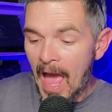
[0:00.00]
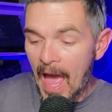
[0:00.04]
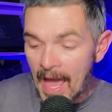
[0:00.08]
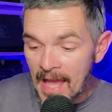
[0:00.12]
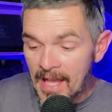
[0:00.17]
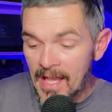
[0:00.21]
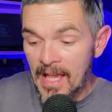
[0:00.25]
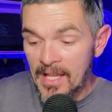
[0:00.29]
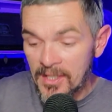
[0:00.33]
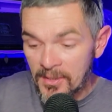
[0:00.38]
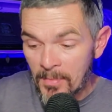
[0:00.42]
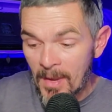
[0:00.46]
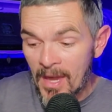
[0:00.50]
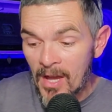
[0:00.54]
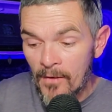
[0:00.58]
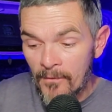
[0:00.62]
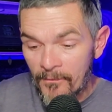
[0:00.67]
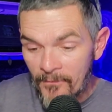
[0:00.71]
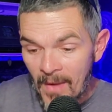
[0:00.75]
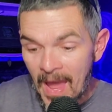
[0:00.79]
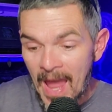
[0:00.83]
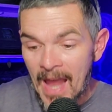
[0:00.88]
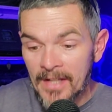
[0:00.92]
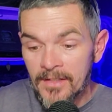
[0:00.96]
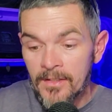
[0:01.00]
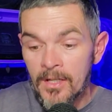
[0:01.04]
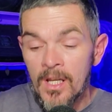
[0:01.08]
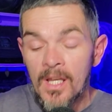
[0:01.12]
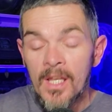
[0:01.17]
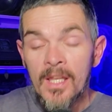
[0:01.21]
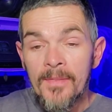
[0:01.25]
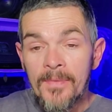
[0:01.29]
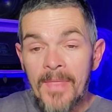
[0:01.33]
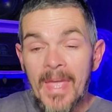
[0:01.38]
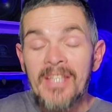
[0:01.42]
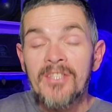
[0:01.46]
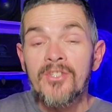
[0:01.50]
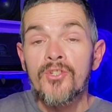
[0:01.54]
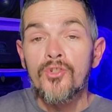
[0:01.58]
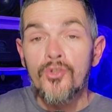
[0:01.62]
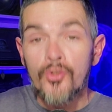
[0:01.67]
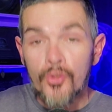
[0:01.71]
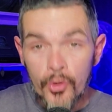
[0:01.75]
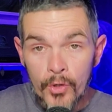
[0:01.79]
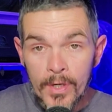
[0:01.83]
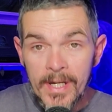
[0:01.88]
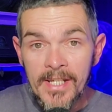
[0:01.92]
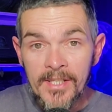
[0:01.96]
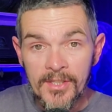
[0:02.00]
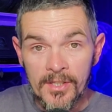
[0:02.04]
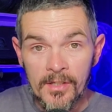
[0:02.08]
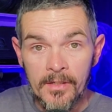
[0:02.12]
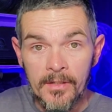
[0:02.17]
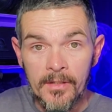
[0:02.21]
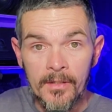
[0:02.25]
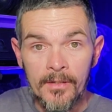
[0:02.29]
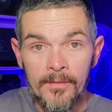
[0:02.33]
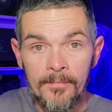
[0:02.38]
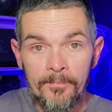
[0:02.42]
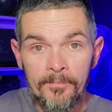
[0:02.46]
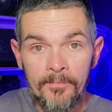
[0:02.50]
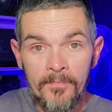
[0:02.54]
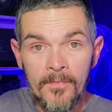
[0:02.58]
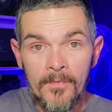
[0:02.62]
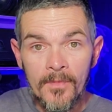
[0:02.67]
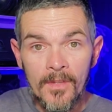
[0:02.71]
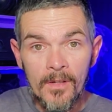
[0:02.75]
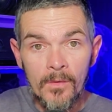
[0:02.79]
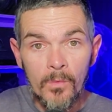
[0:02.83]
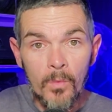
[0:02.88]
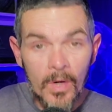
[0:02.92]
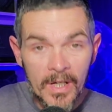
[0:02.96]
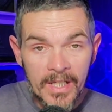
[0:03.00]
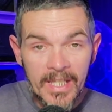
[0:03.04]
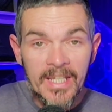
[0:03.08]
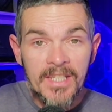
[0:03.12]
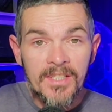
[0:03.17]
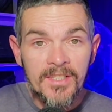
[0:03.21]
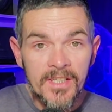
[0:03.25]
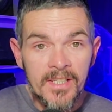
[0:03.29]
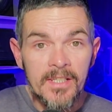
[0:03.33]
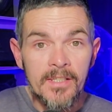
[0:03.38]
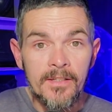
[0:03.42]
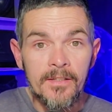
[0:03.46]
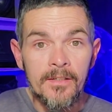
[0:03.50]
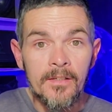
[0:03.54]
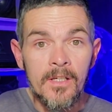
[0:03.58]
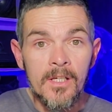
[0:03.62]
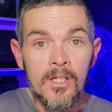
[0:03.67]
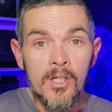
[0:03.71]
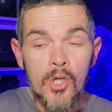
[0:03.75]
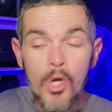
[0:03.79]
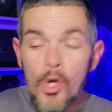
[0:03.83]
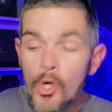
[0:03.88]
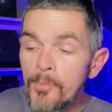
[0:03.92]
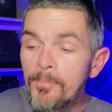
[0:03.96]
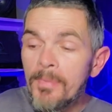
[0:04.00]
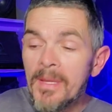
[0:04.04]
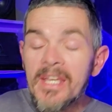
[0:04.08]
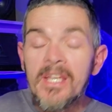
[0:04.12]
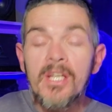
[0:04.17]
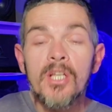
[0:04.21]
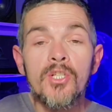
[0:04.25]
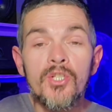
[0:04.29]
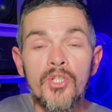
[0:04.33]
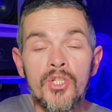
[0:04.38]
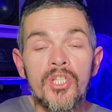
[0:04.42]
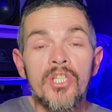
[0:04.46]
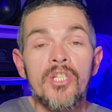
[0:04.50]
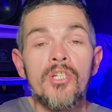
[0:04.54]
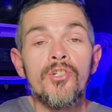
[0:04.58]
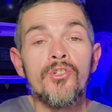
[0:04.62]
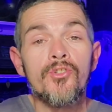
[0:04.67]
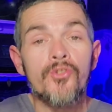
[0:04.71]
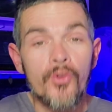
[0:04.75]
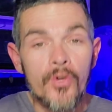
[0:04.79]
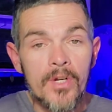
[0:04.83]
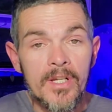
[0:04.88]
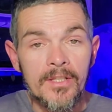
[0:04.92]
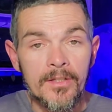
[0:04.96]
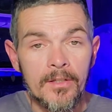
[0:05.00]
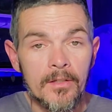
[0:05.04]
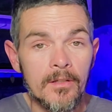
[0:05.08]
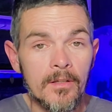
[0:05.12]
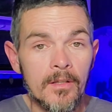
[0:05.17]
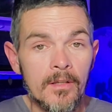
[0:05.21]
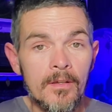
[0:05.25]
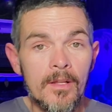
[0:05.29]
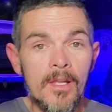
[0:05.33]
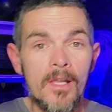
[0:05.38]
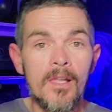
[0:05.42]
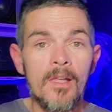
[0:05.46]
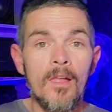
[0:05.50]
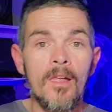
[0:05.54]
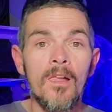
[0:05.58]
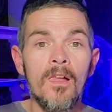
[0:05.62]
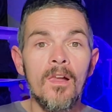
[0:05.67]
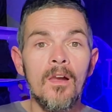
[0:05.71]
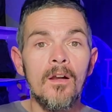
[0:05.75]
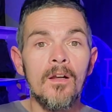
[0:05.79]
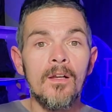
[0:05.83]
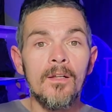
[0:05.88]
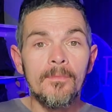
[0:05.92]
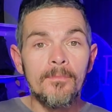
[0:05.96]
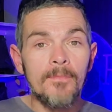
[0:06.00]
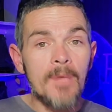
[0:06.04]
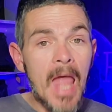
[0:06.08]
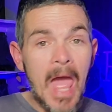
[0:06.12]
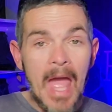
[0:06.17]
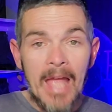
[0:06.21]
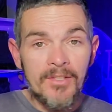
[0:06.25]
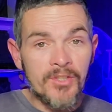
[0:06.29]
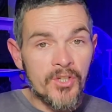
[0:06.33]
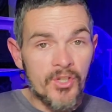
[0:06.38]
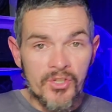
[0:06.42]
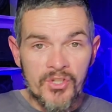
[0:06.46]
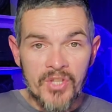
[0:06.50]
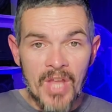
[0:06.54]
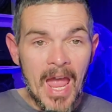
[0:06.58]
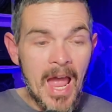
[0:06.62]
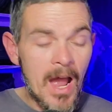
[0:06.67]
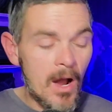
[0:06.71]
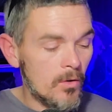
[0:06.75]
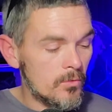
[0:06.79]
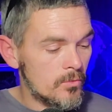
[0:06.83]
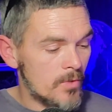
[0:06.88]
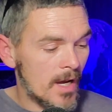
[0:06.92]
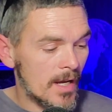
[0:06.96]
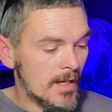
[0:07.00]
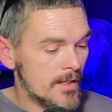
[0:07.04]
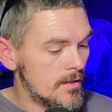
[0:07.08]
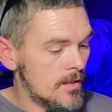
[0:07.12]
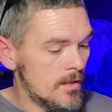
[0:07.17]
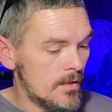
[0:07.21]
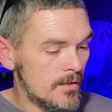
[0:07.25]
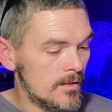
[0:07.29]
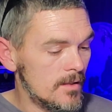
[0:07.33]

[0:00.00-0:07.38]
As a matter of fact, that's treason. What he did could be considered treason. Just outright.